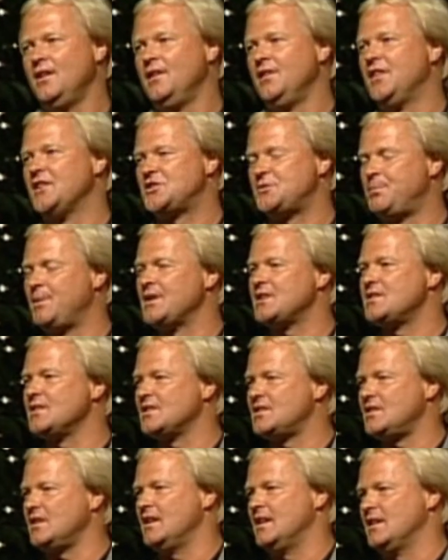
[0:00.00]
this
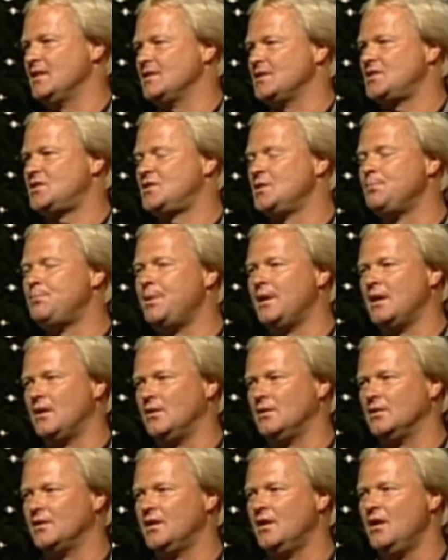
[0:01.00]
business is to
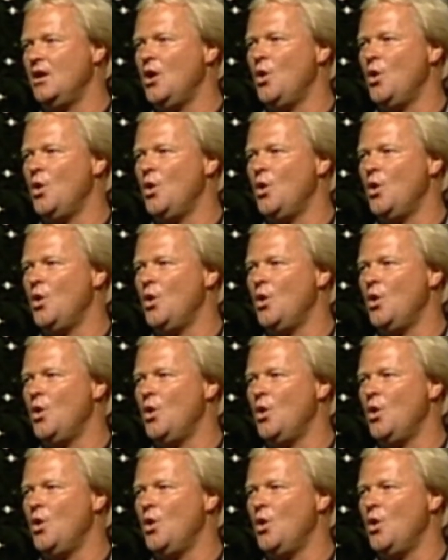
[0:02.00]
build